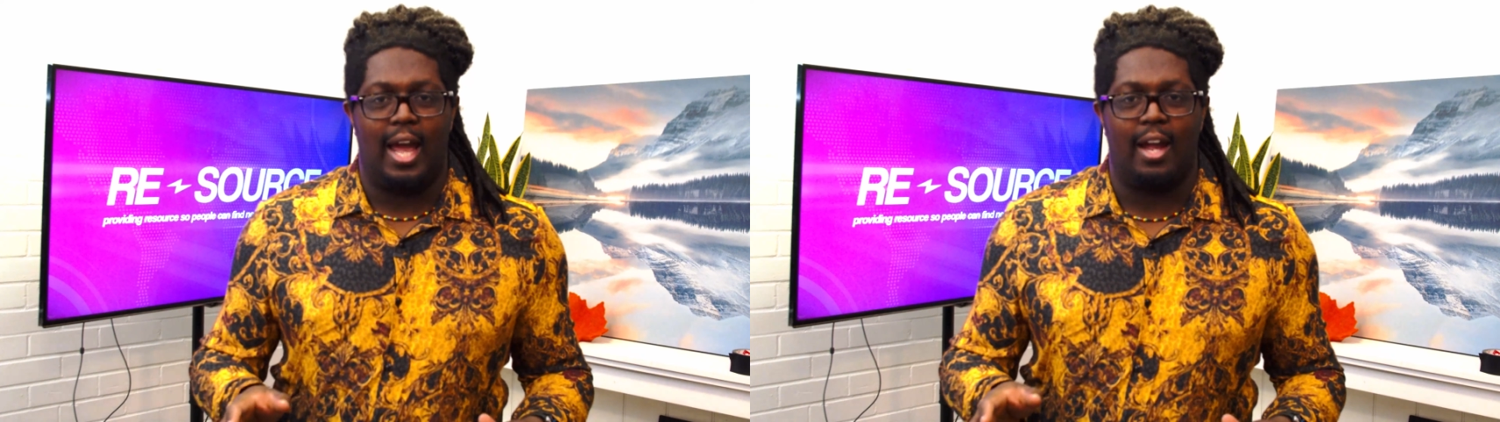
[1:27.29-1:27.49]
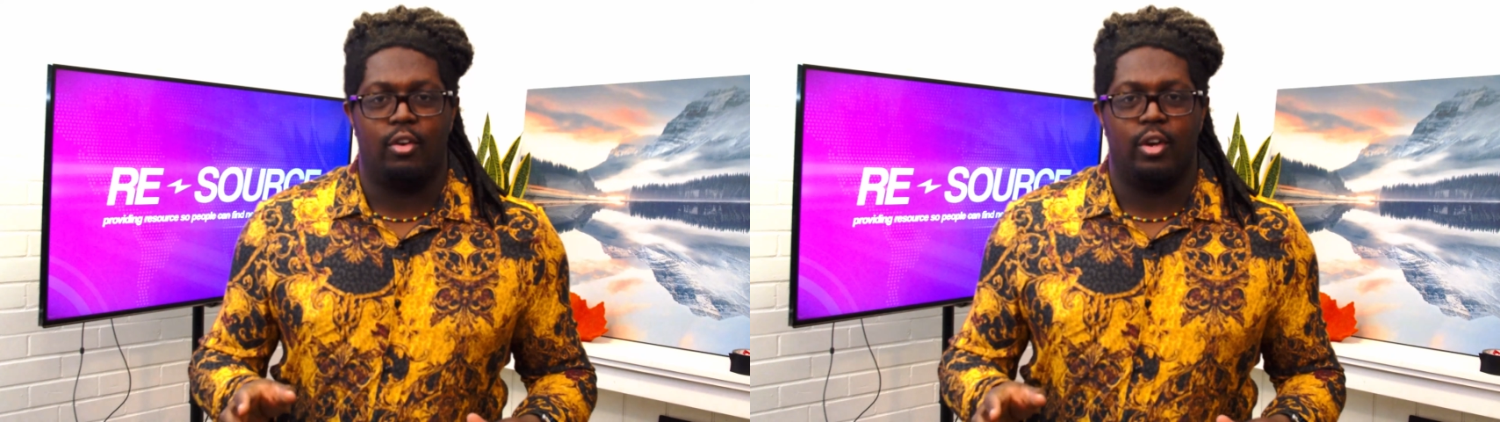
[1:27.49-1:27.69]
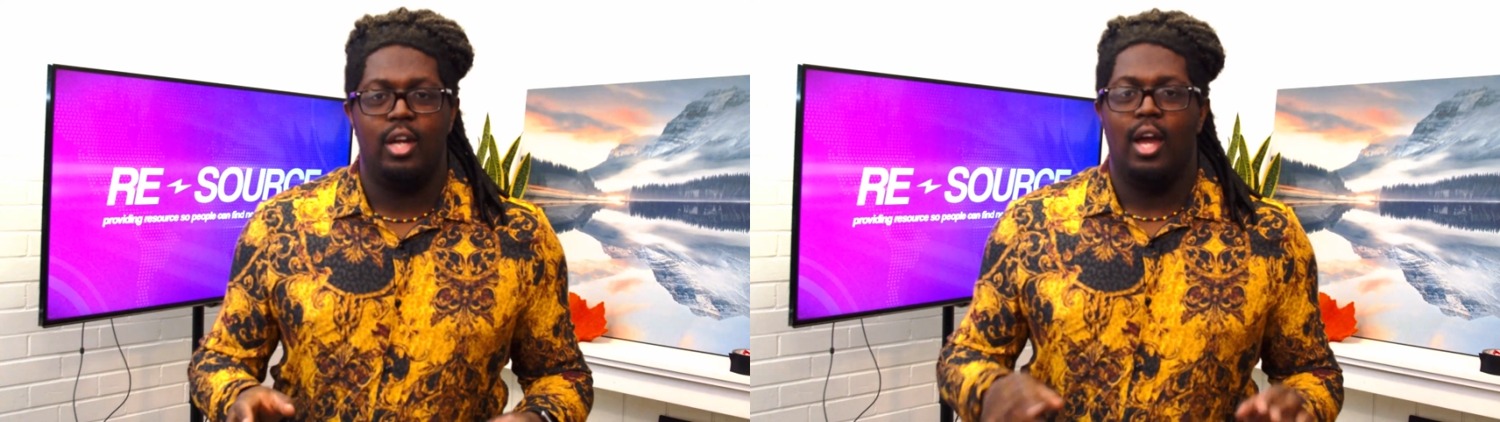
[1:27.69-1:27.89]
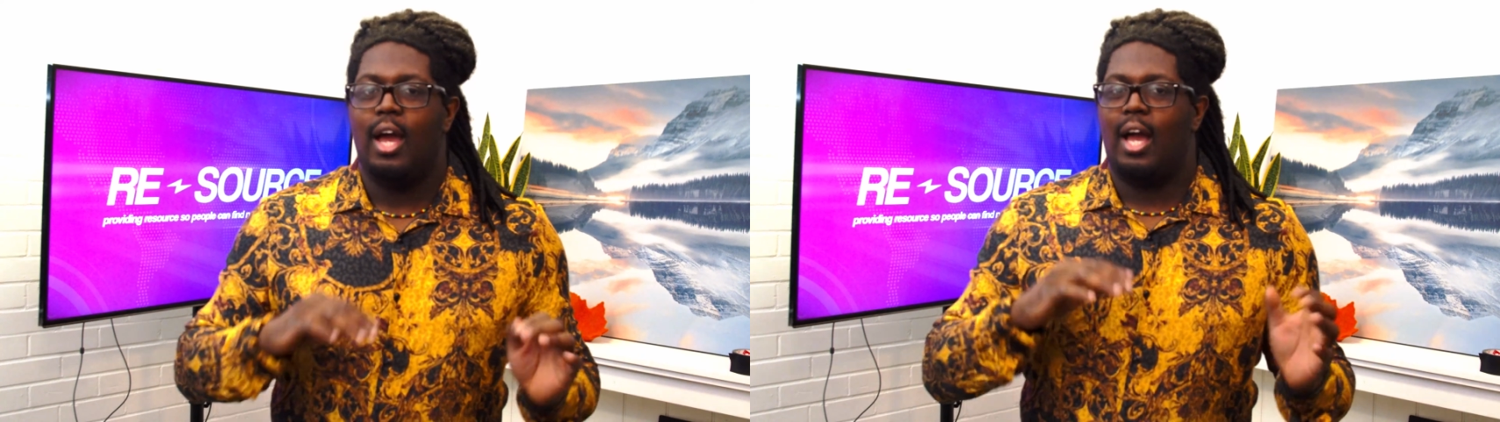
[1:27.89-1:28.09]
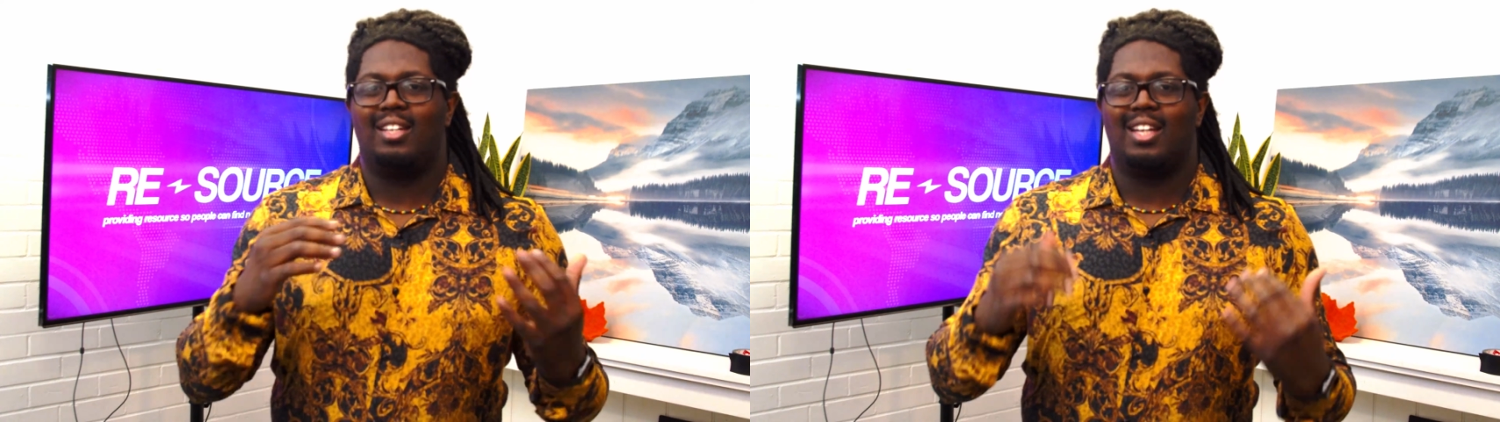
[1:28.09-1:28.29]
angry,
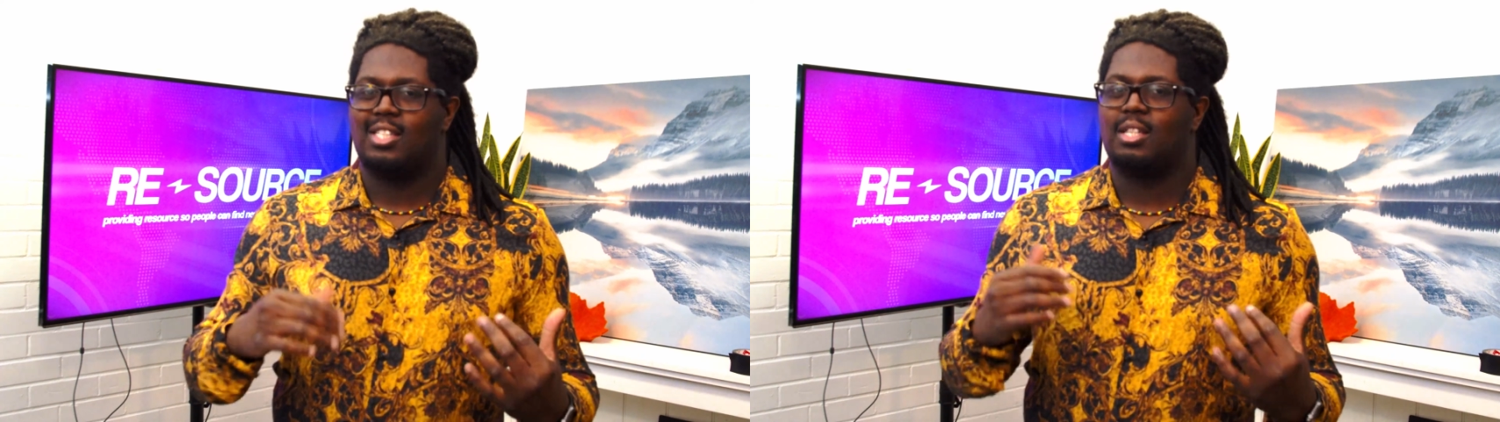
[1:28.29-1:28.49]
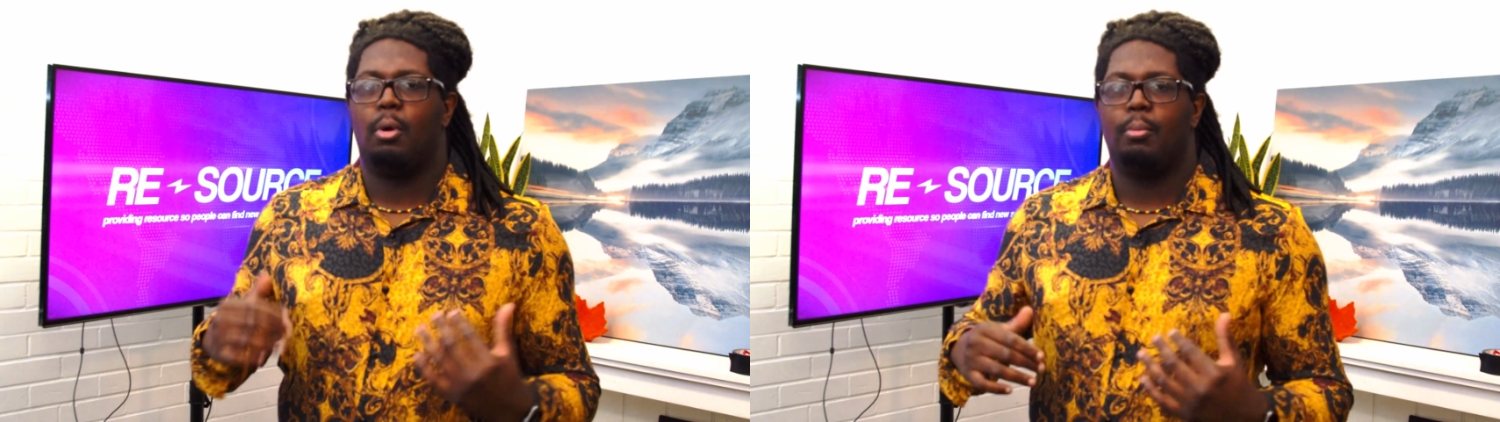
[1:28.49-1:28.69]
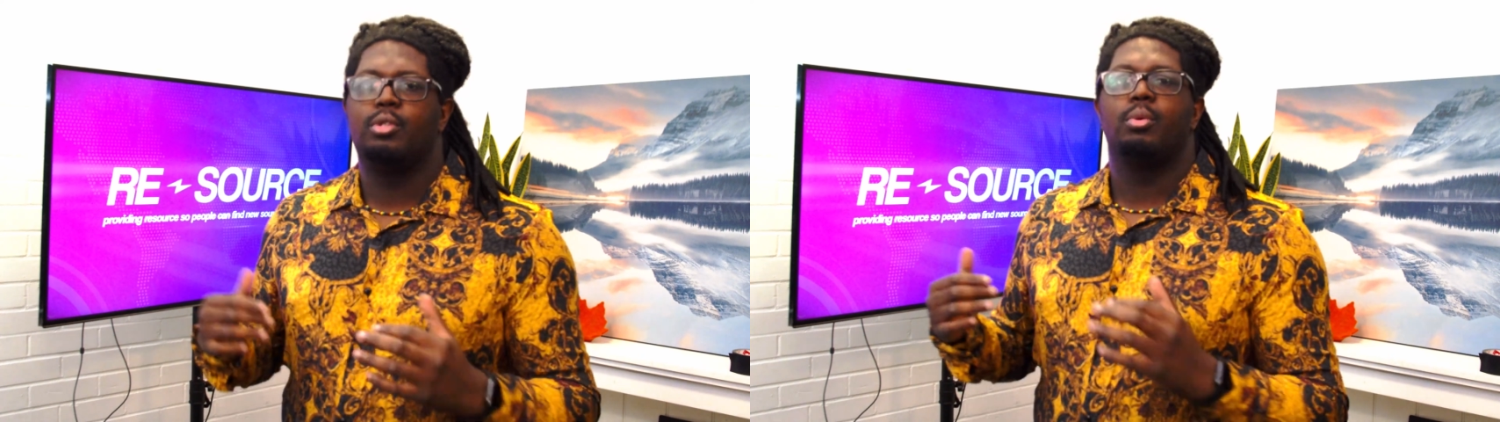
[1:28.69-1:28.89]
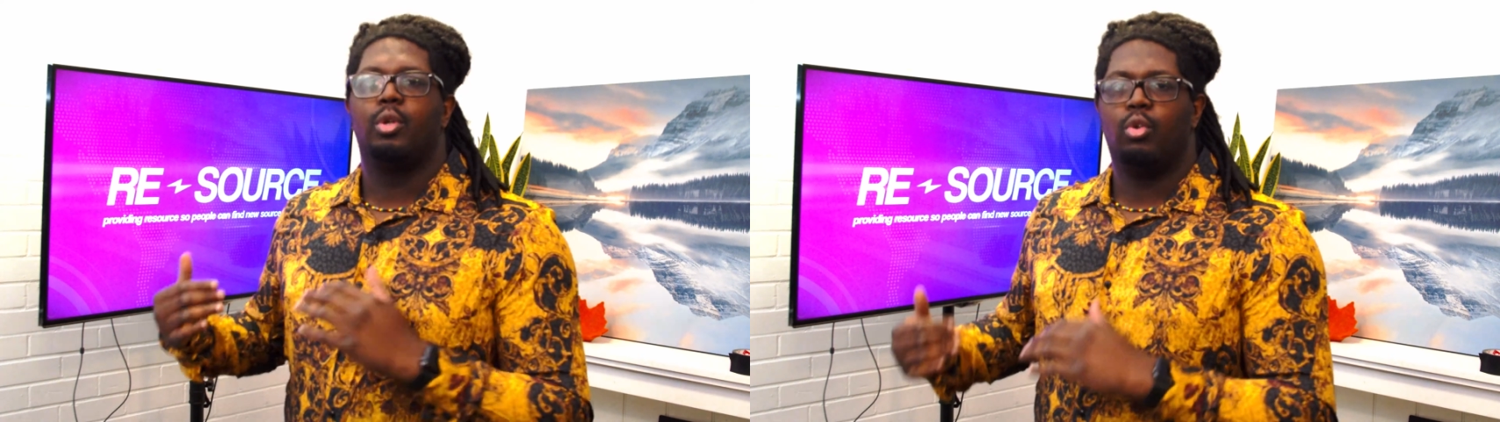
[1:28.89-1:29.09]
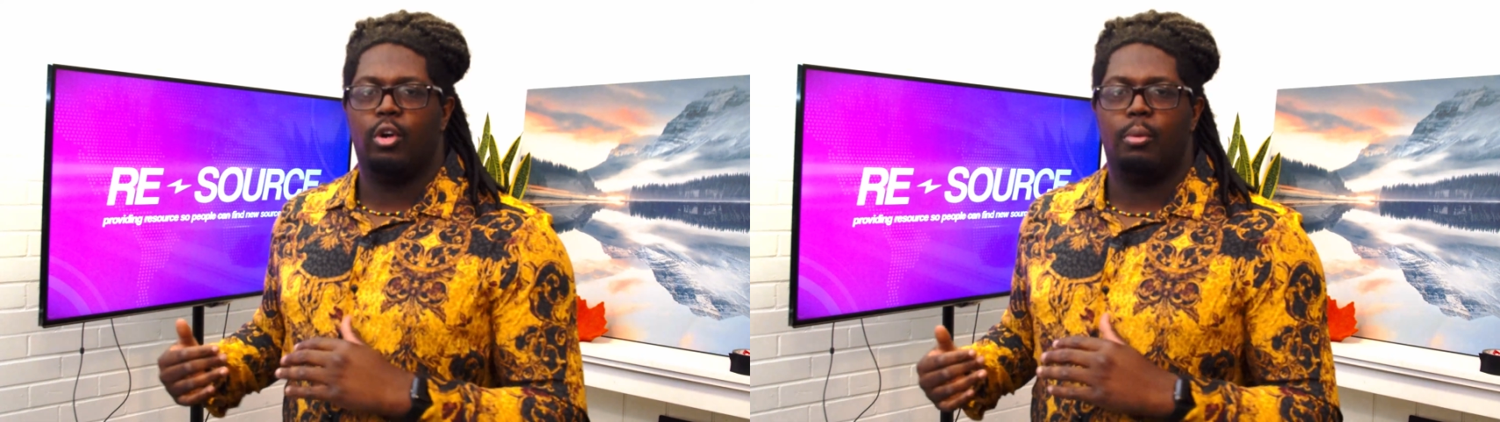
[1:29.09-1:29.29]
and that's the moment to
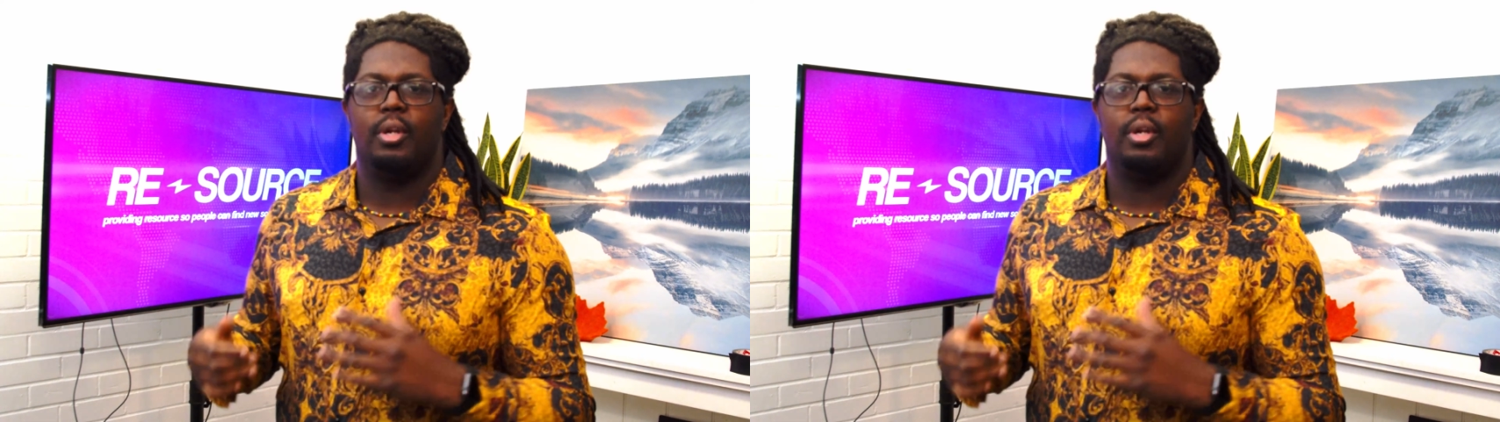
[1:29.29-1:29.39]
ignore it.